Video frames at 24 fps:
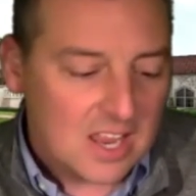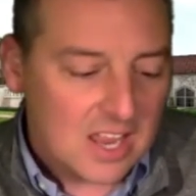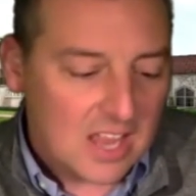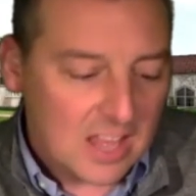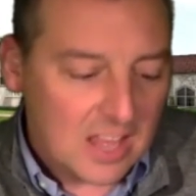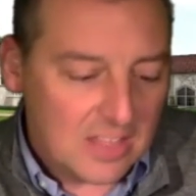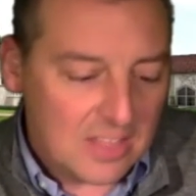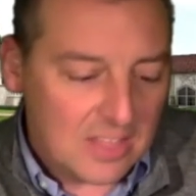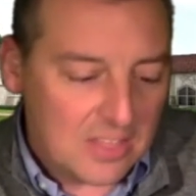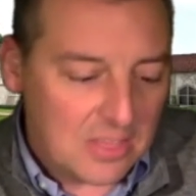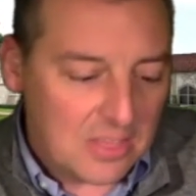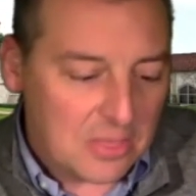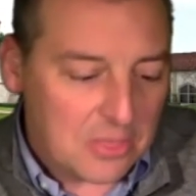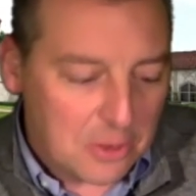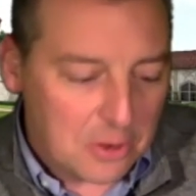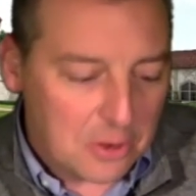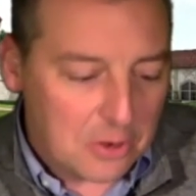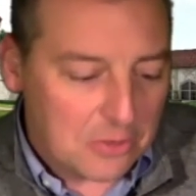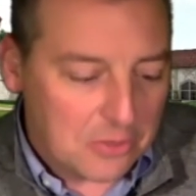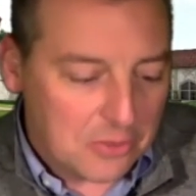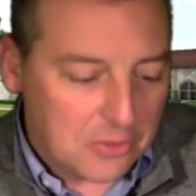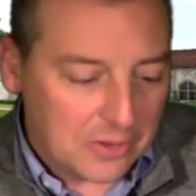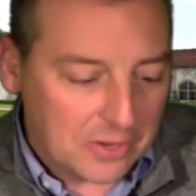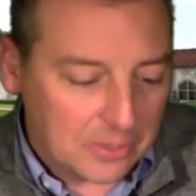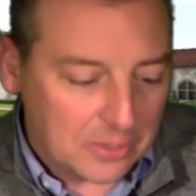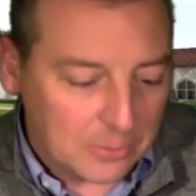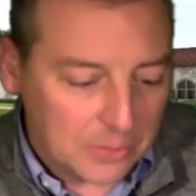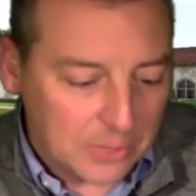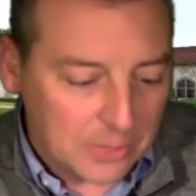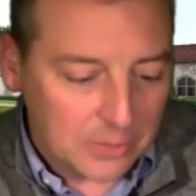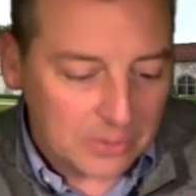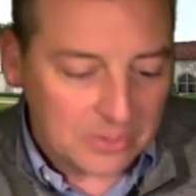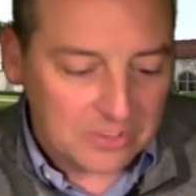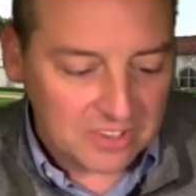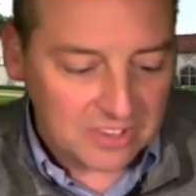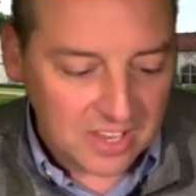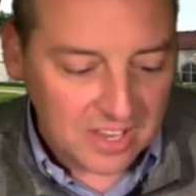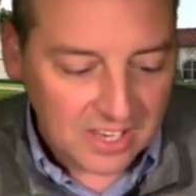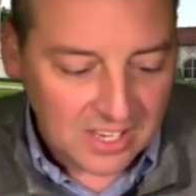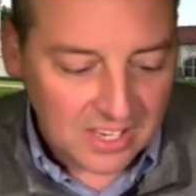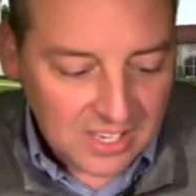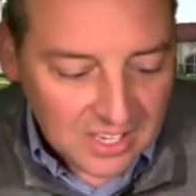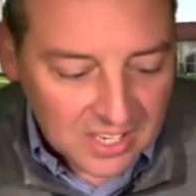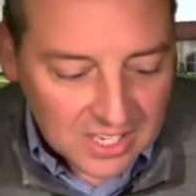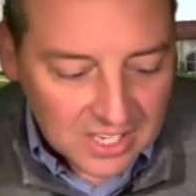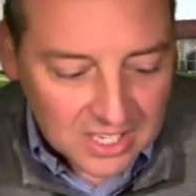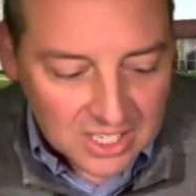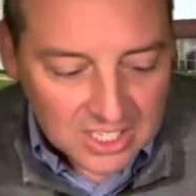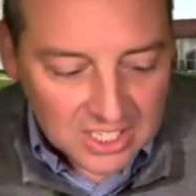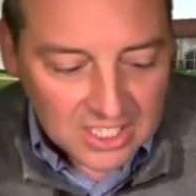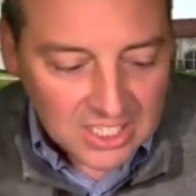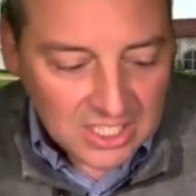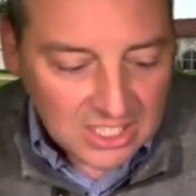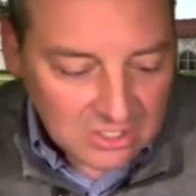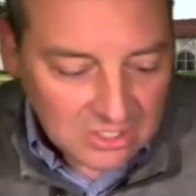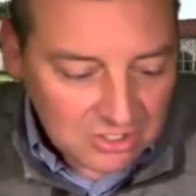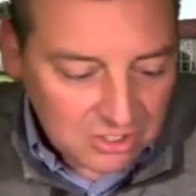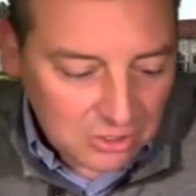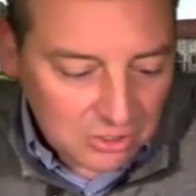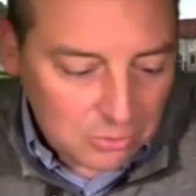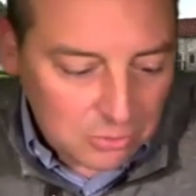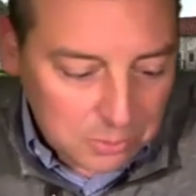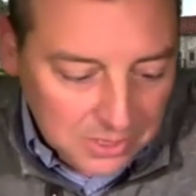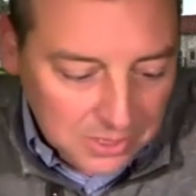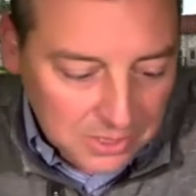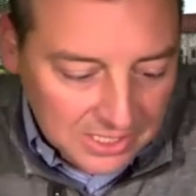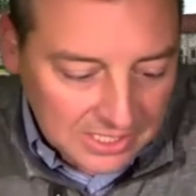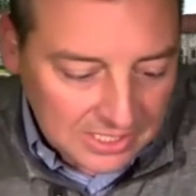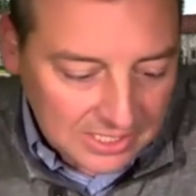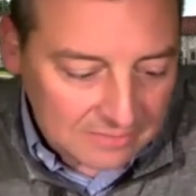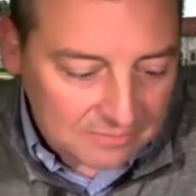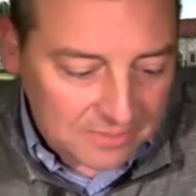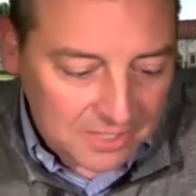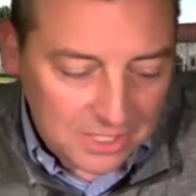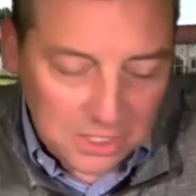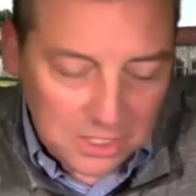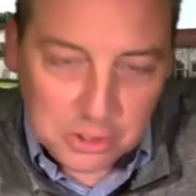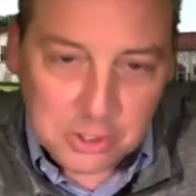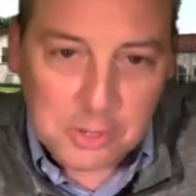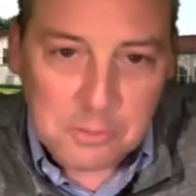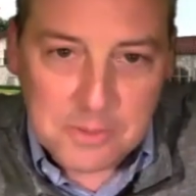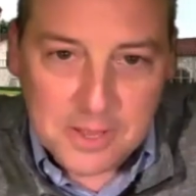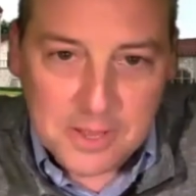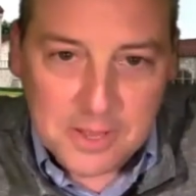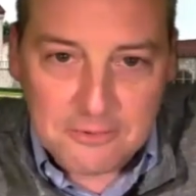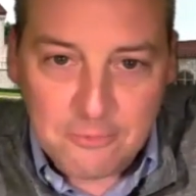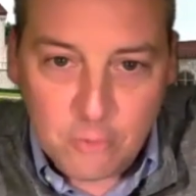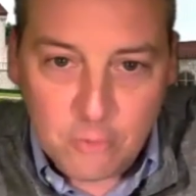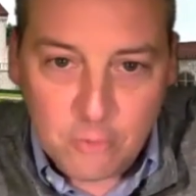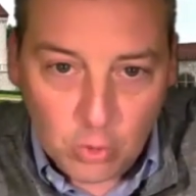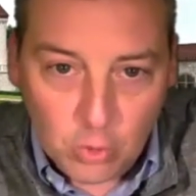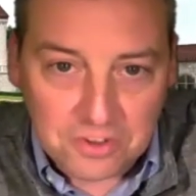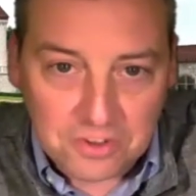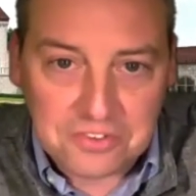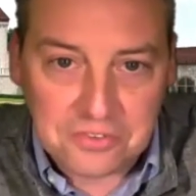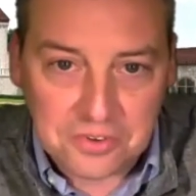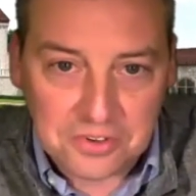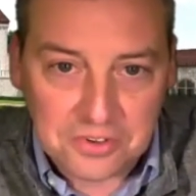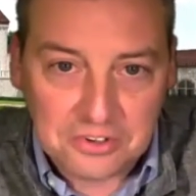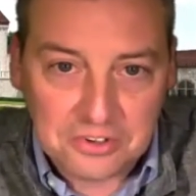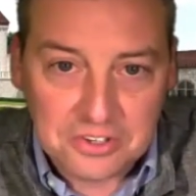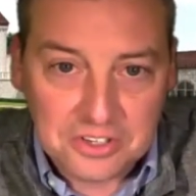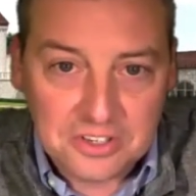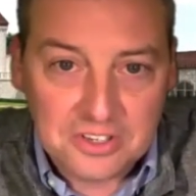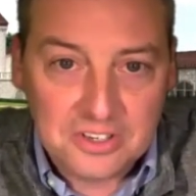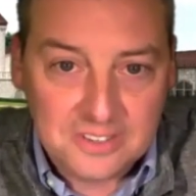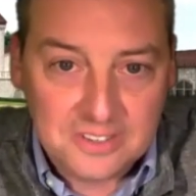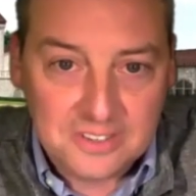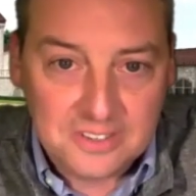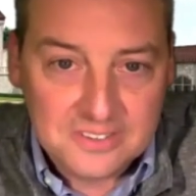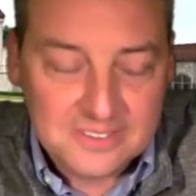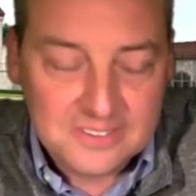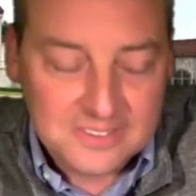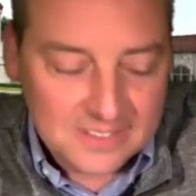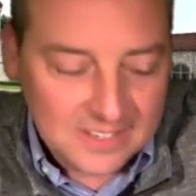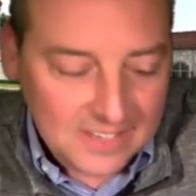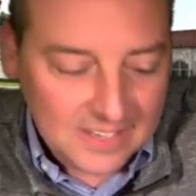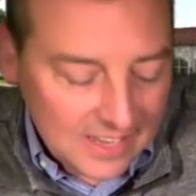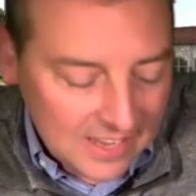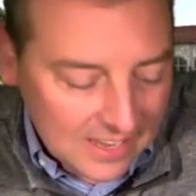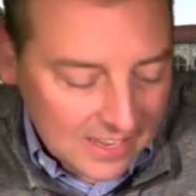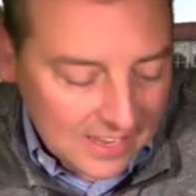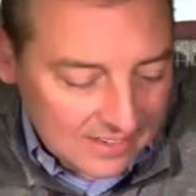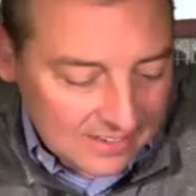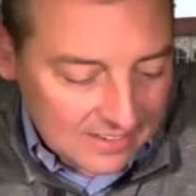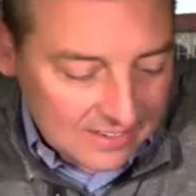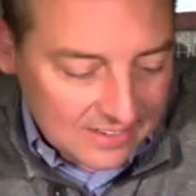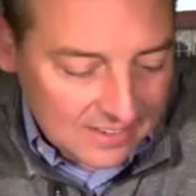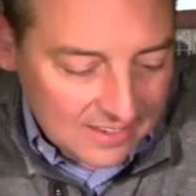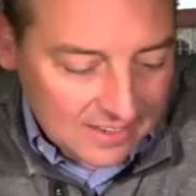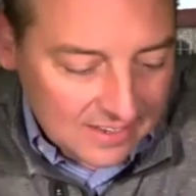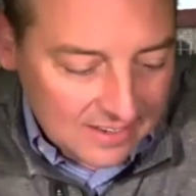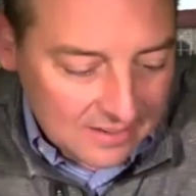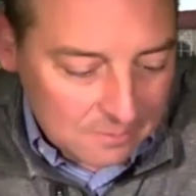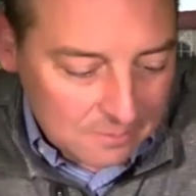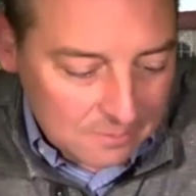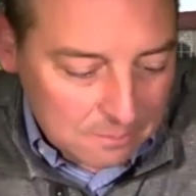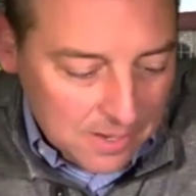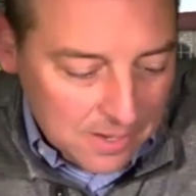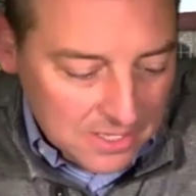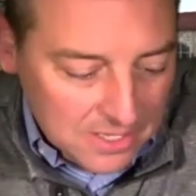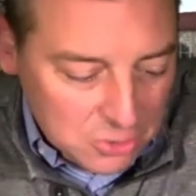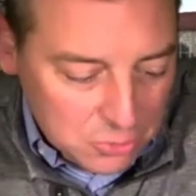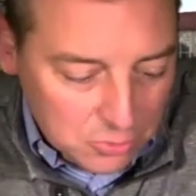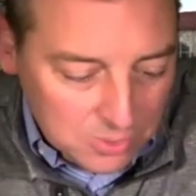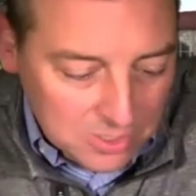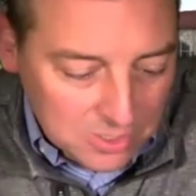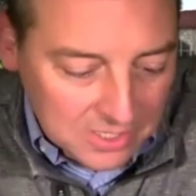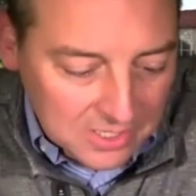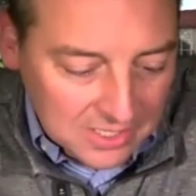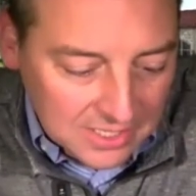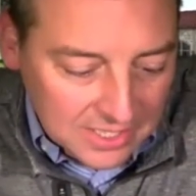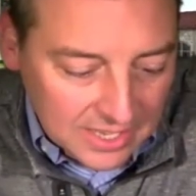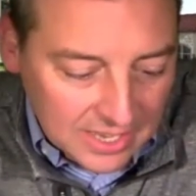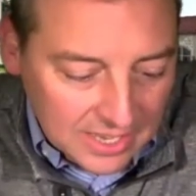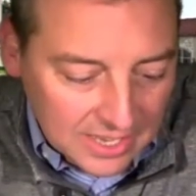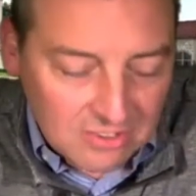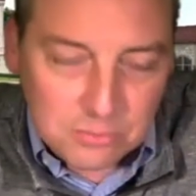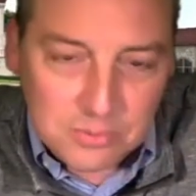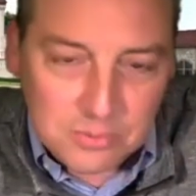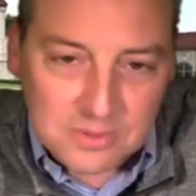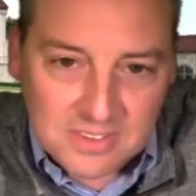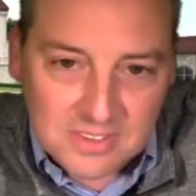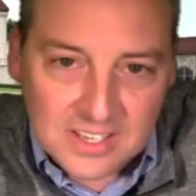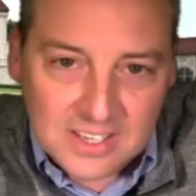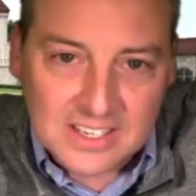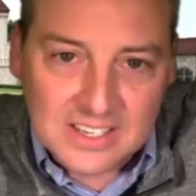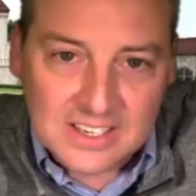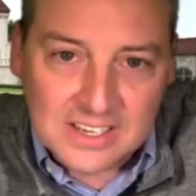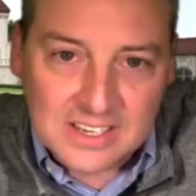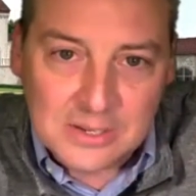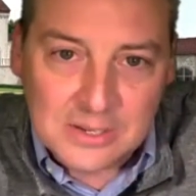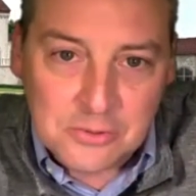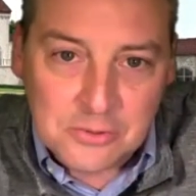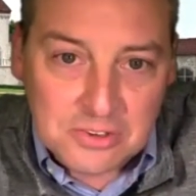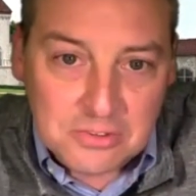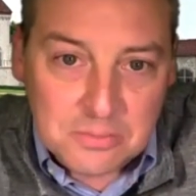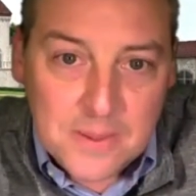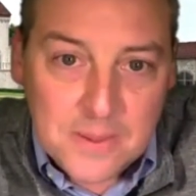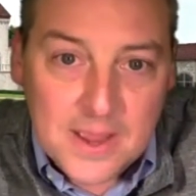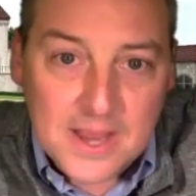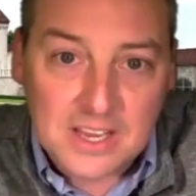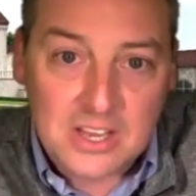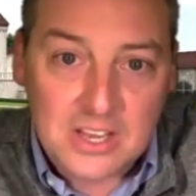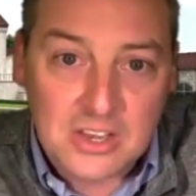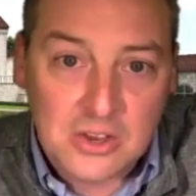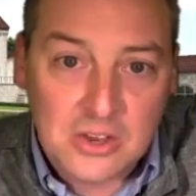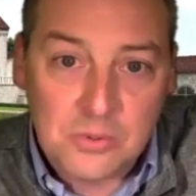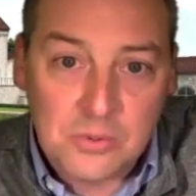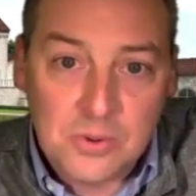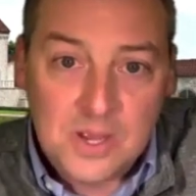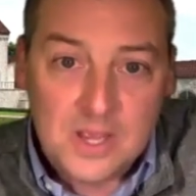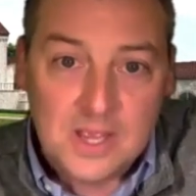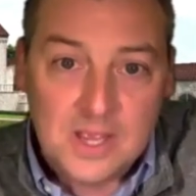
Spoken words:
And then the third thing we always say, do you believe that you can be a force for good? And by treating guests with dignity and respect, do